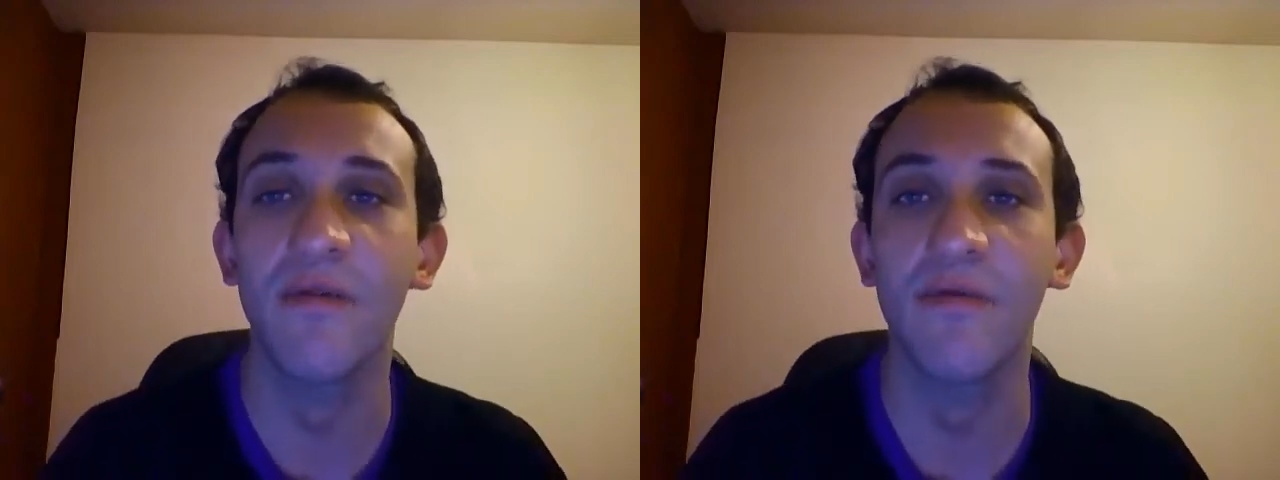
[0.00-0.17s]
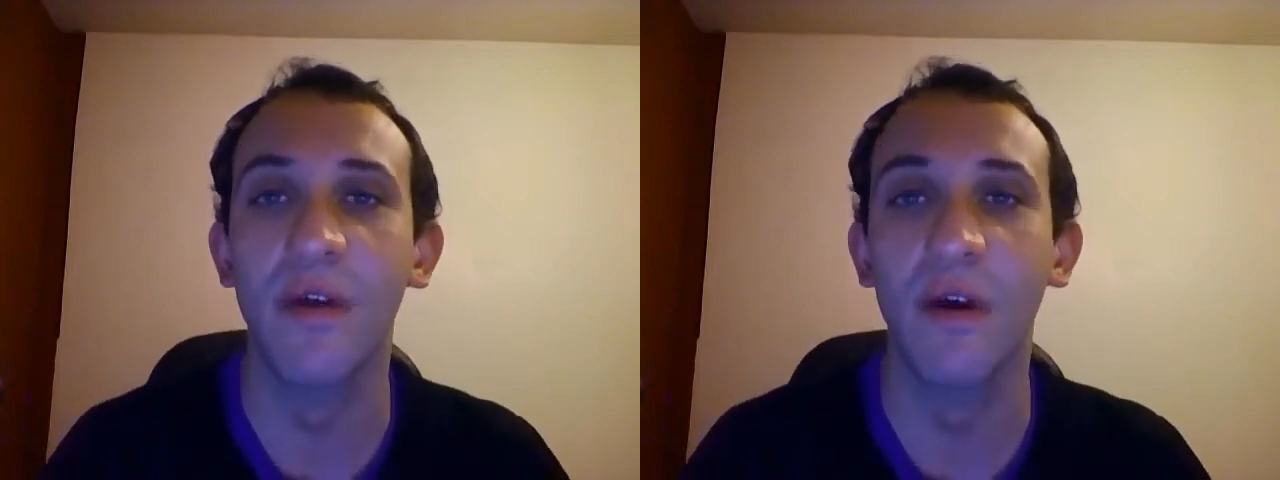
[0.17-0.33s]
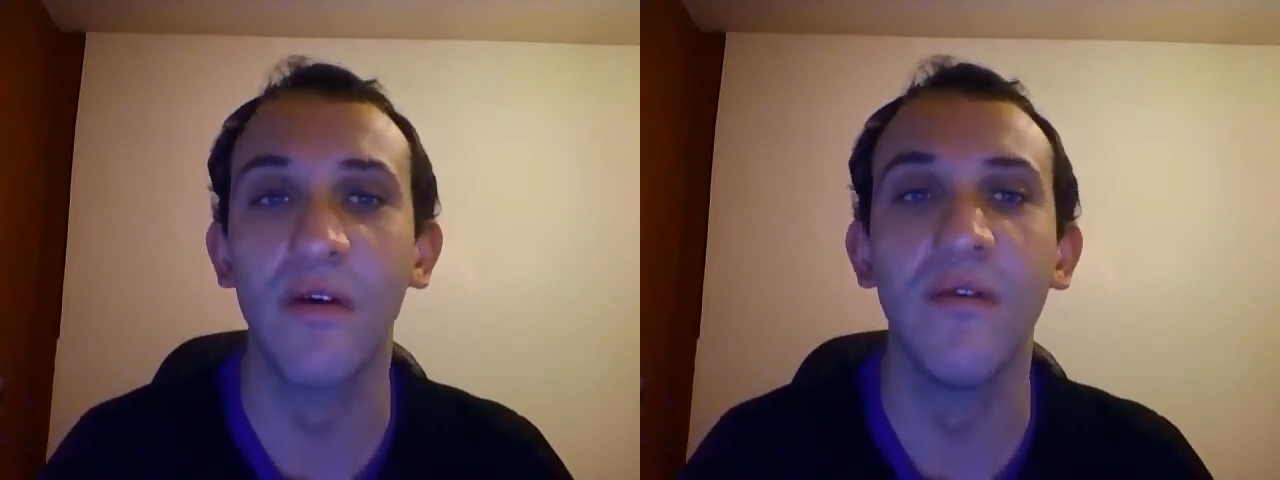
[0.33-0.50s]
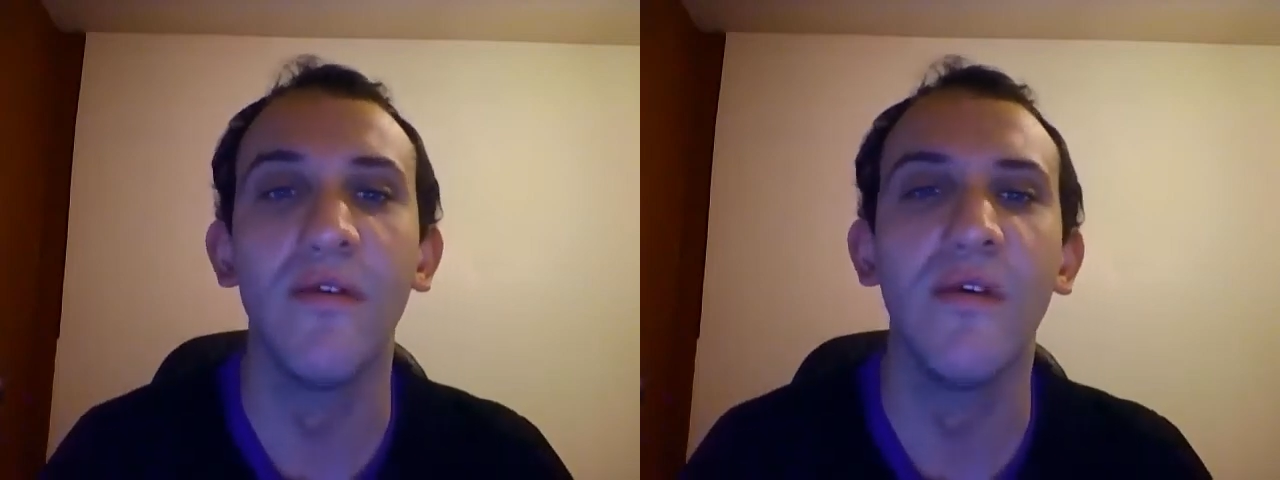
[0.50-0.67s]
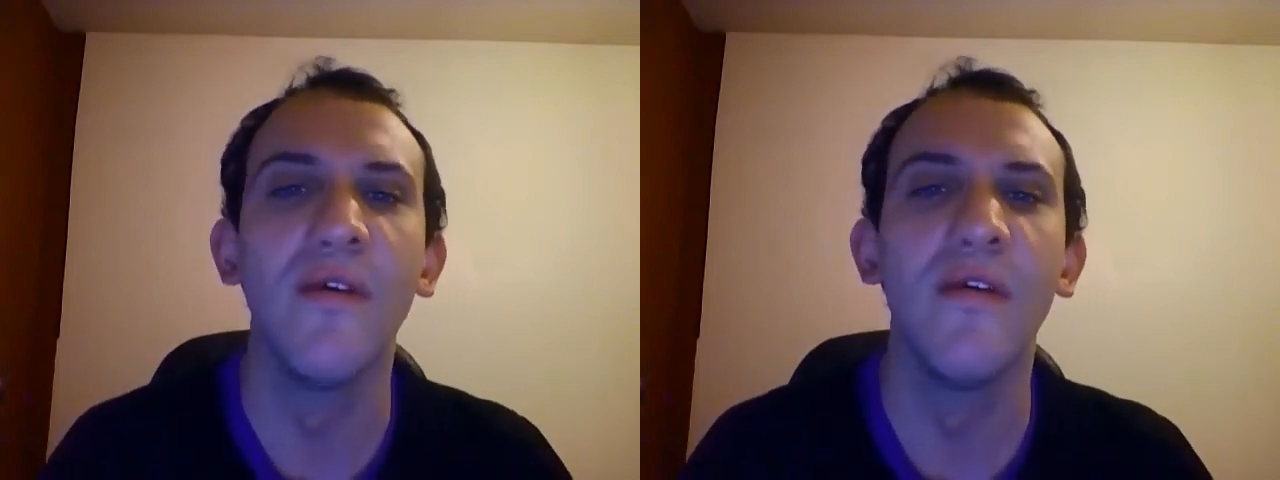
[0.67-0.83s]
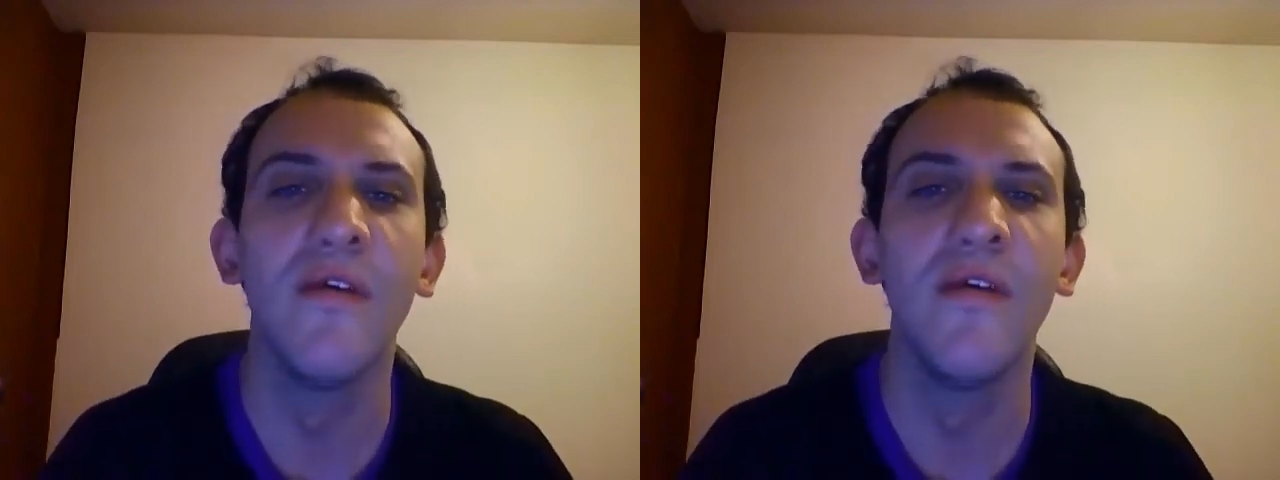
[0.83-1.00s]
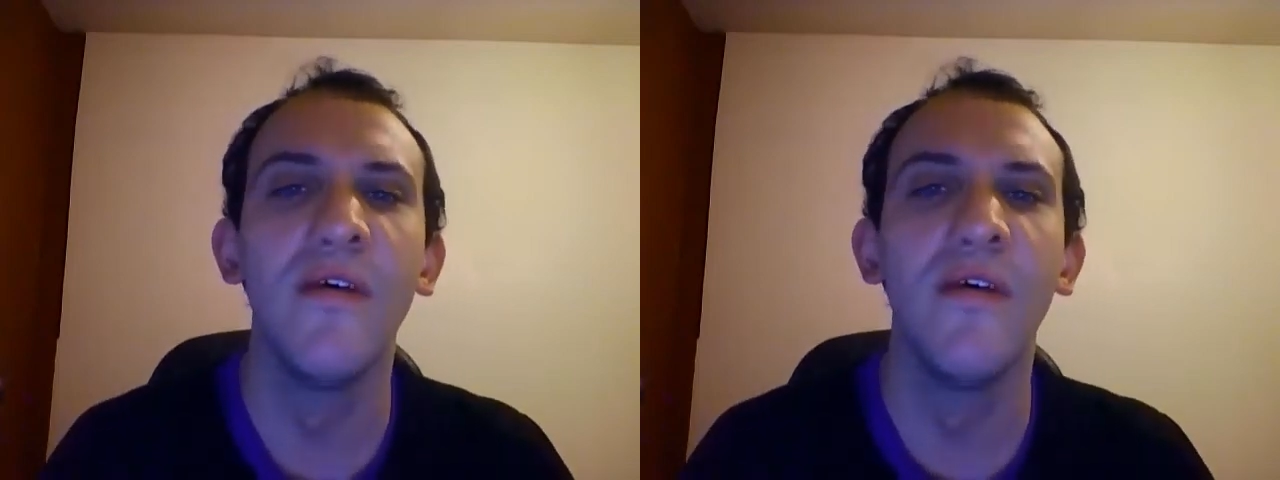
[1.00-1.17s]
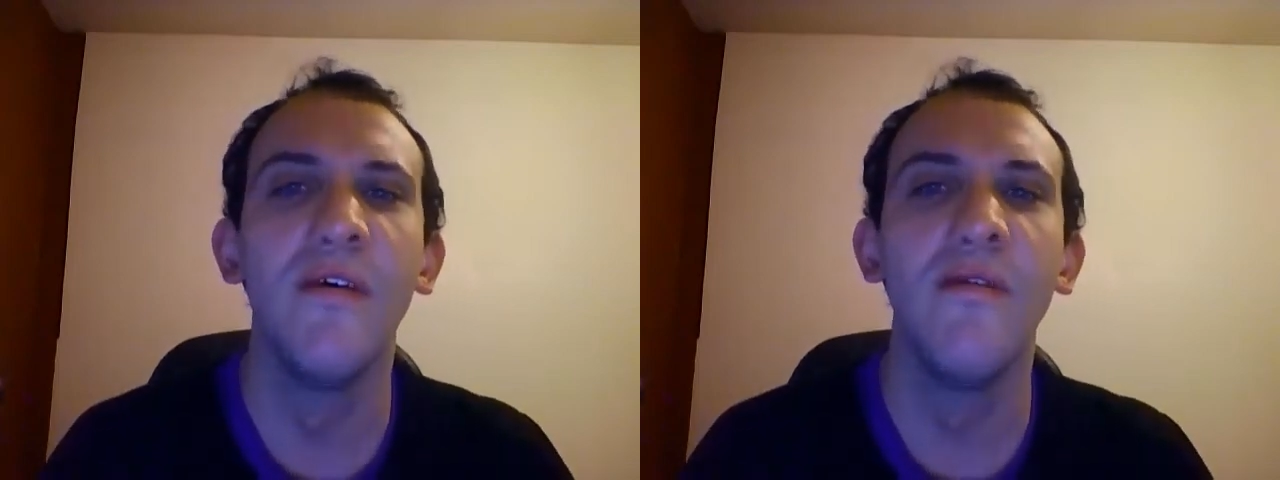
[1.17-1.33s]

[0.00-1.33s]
runoff.